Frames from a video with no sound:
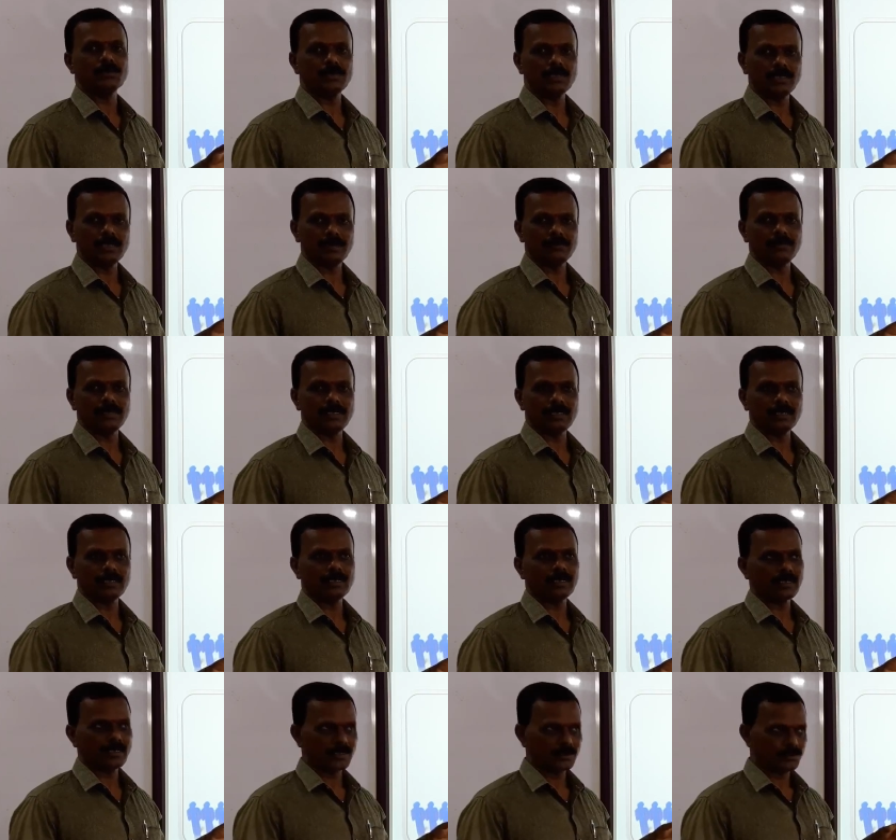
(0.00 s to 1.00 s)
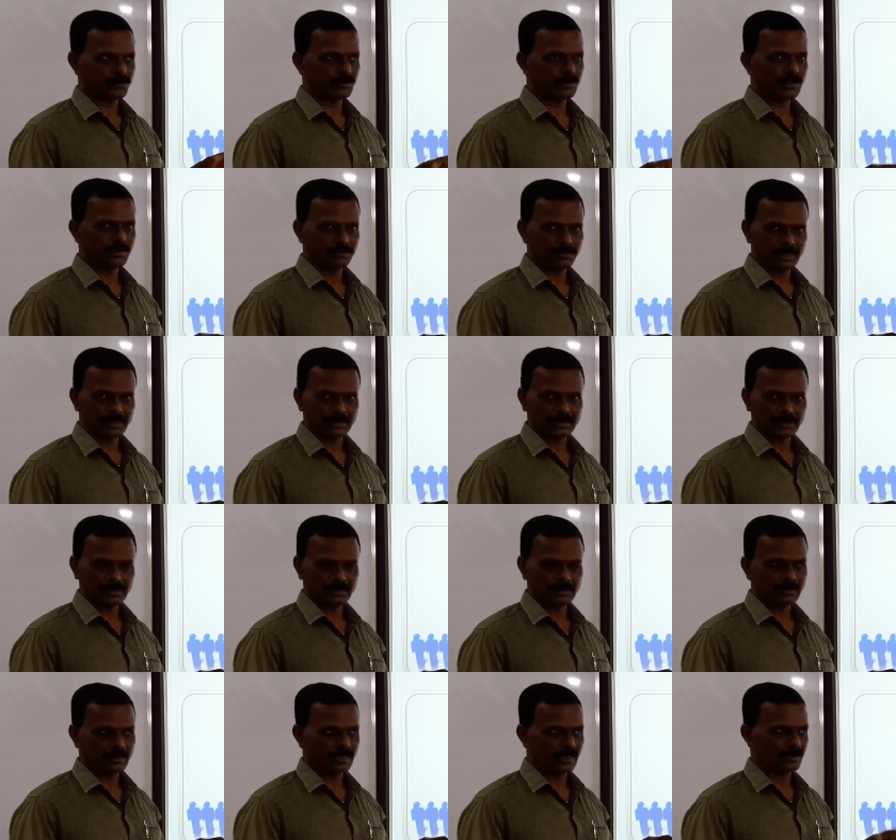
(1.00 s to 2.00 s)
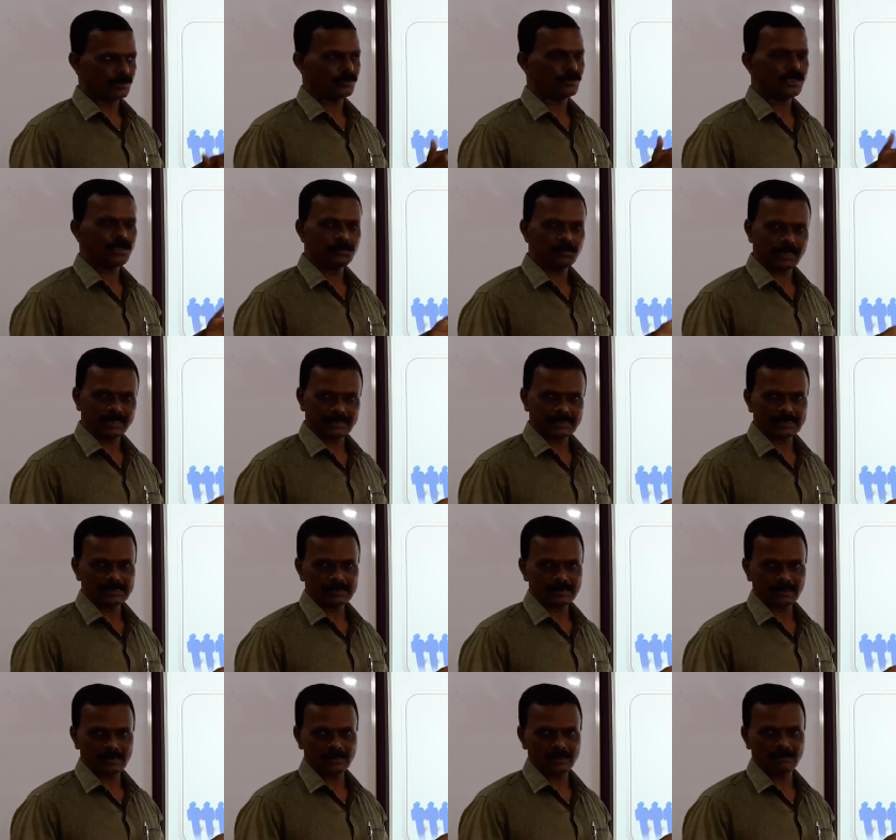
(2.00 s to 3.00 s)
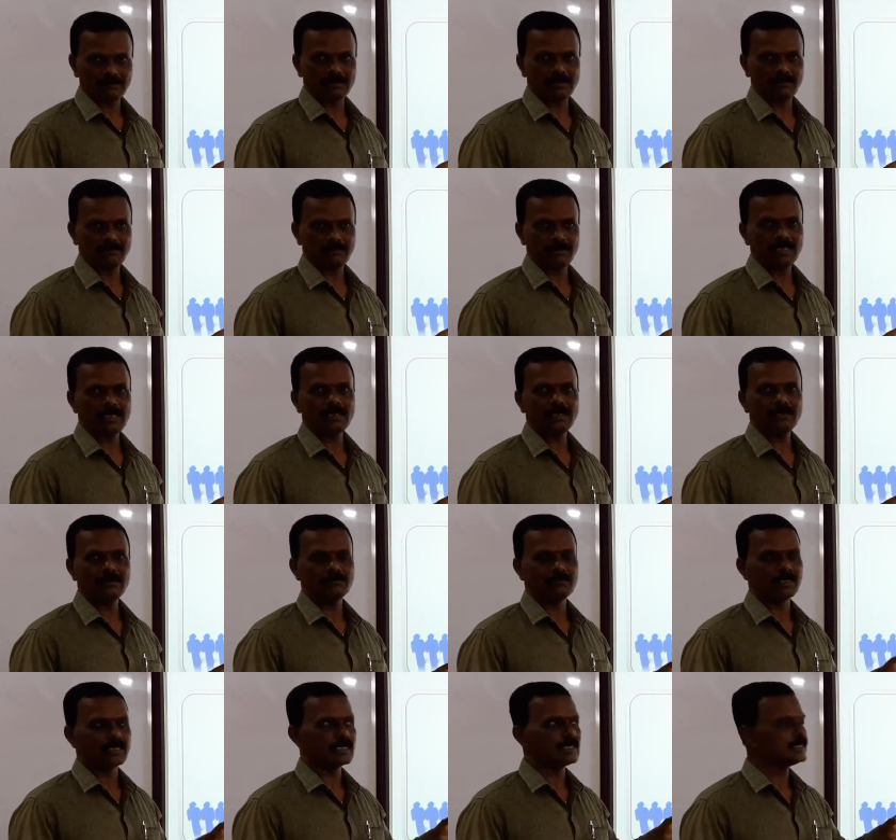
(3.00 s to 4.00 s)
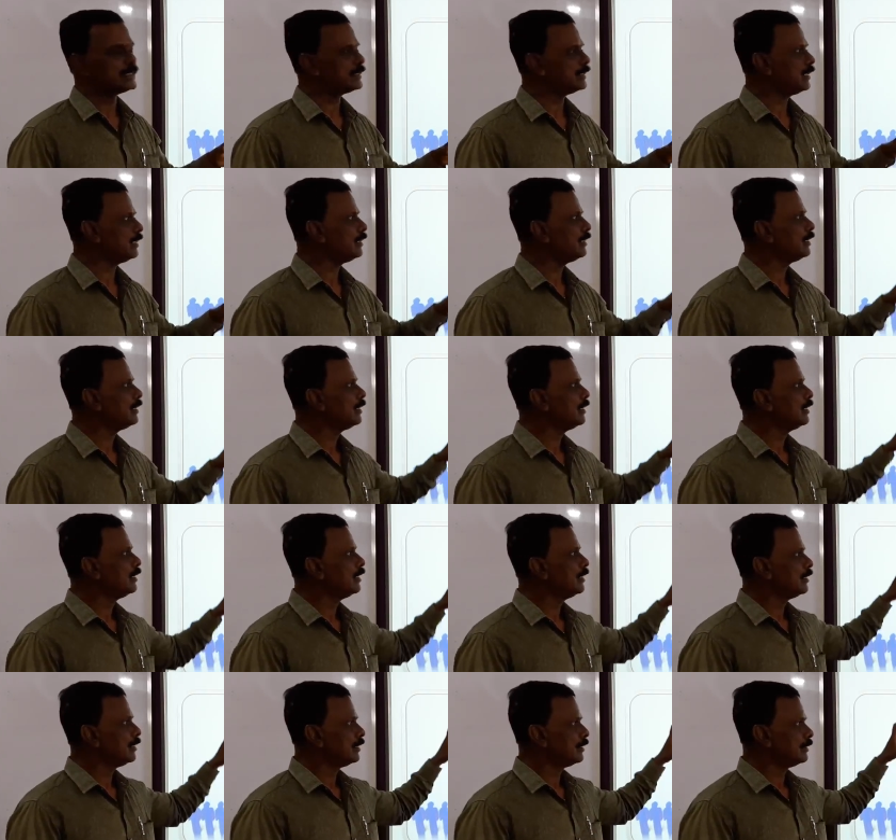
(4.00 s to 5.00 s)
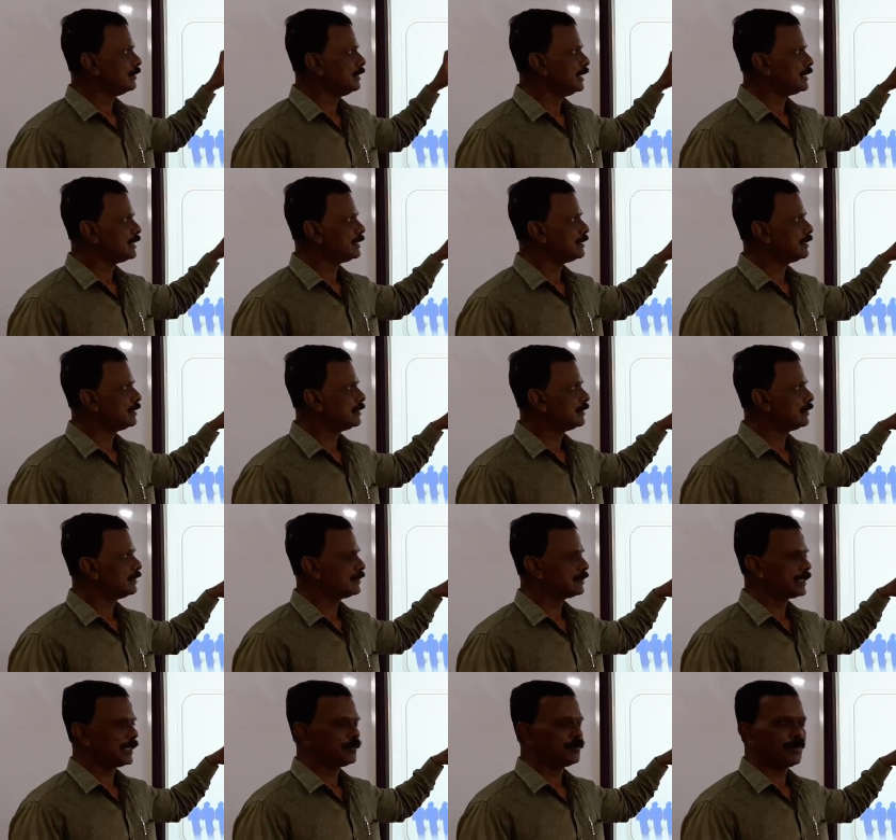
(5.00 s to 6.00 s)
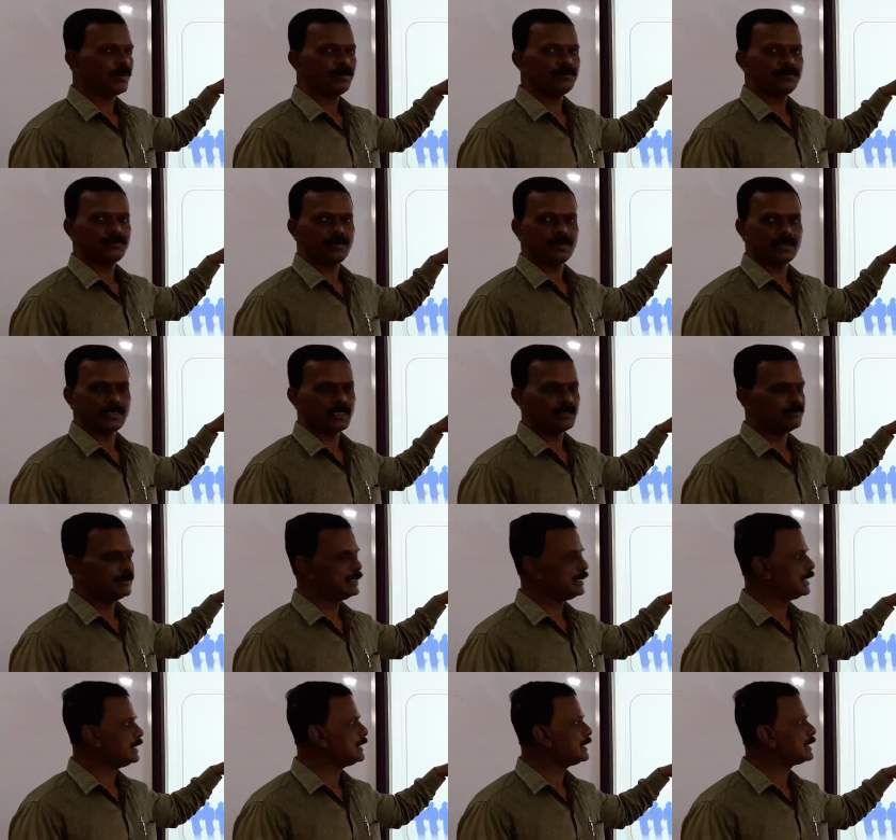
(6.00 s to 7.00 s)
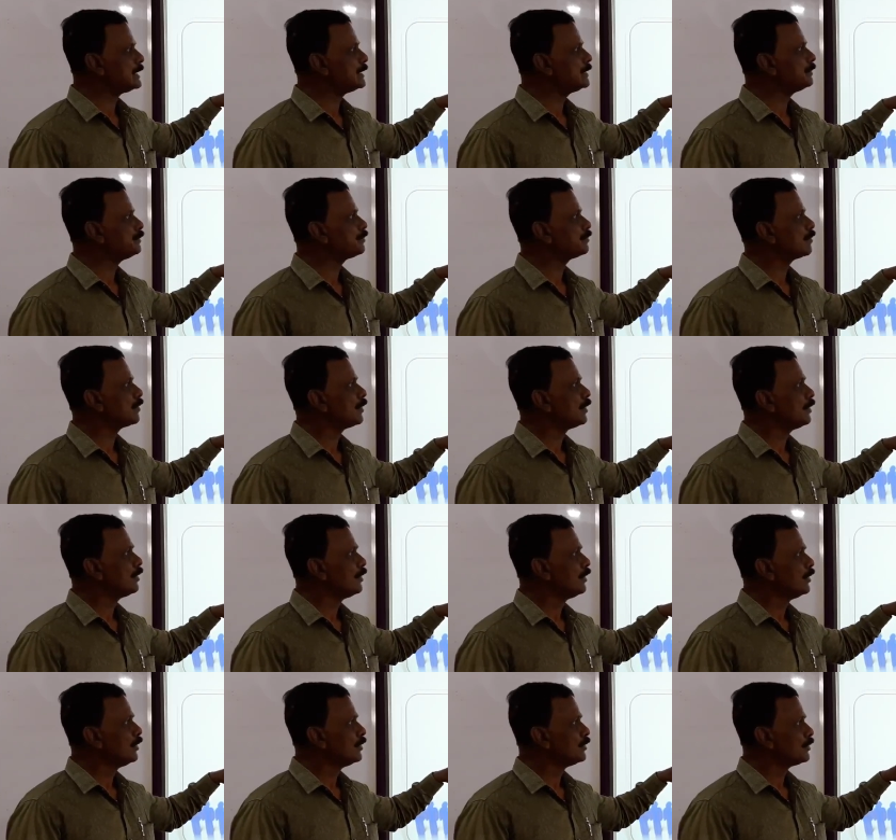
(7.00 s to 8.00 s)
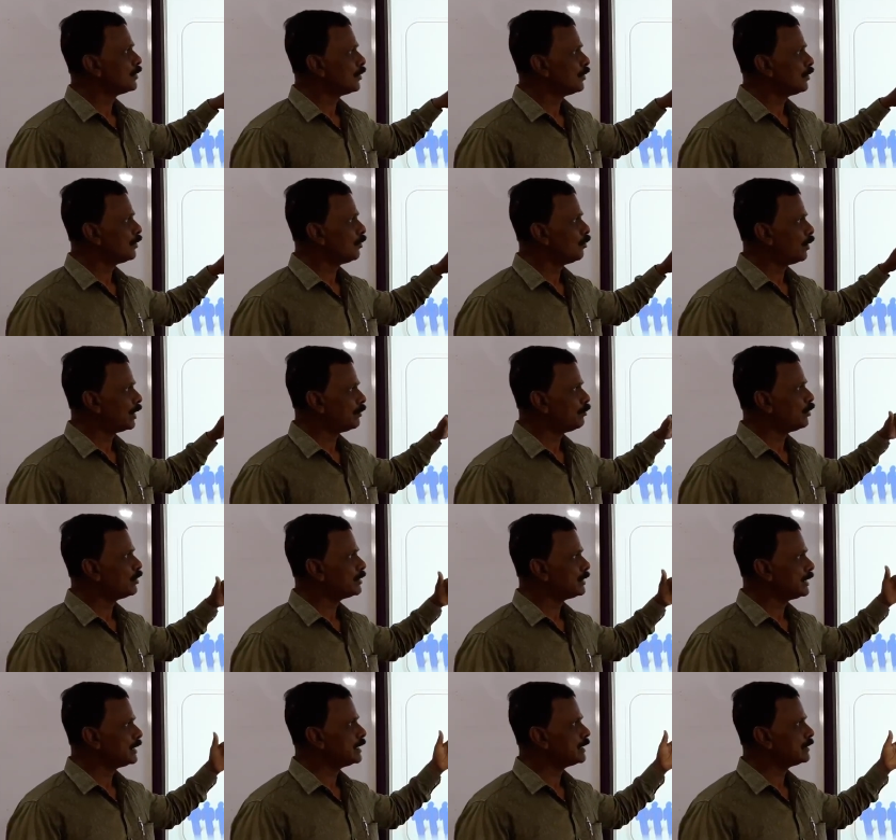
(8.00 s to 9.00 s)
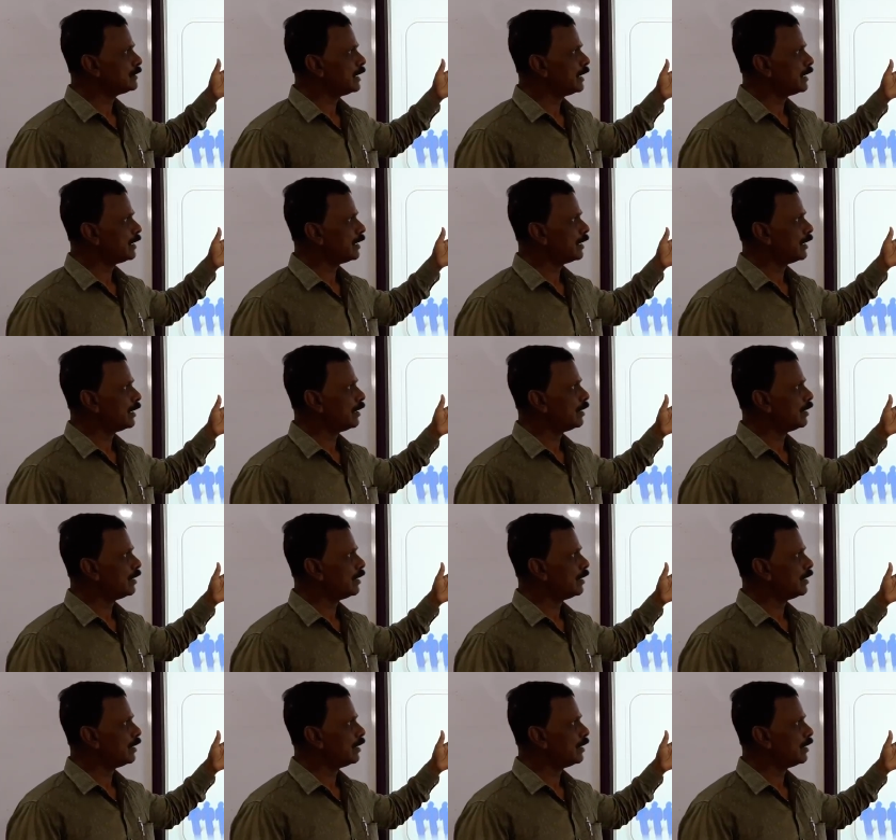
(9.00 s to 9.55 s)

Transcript: only America, not only Britain, not only Pakistan, everywhere we can see this type of divisions. So one more thing is that